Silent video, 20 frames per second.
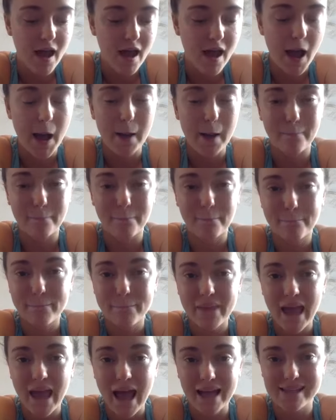um,
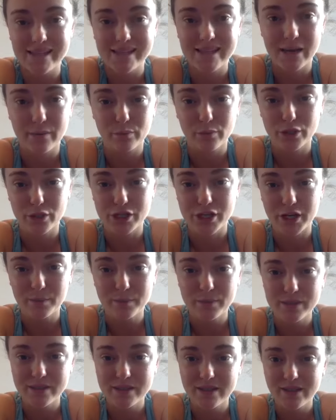handstand
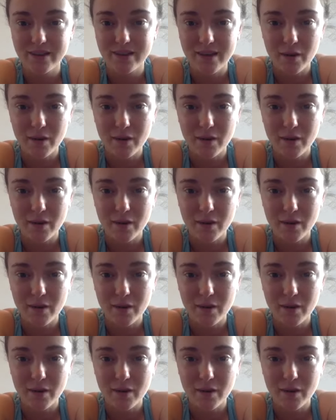push-ups.